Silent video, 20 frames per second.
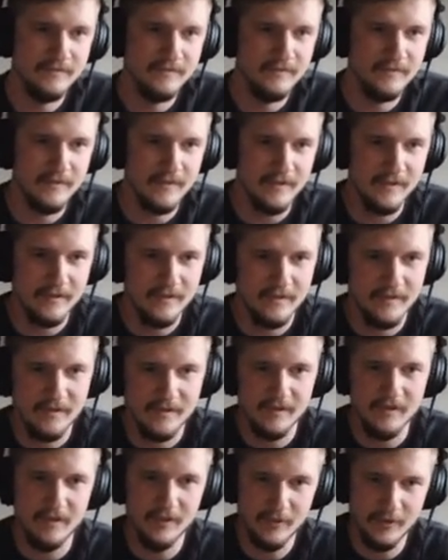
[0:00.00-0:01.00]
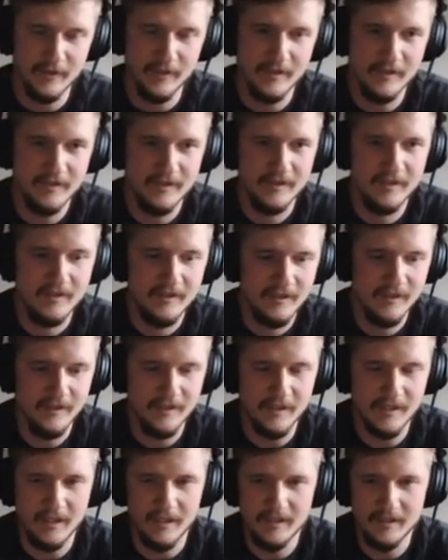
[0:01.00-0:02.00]

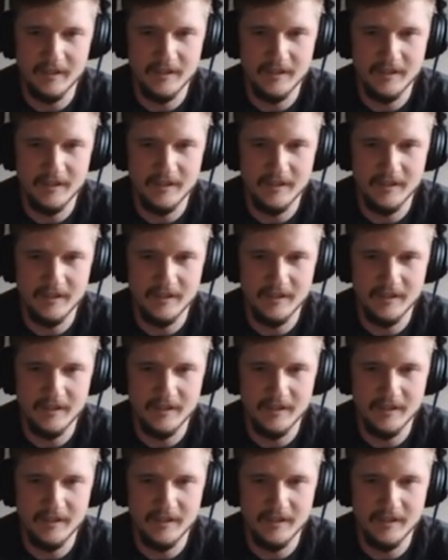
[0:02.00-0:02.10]
[no speech]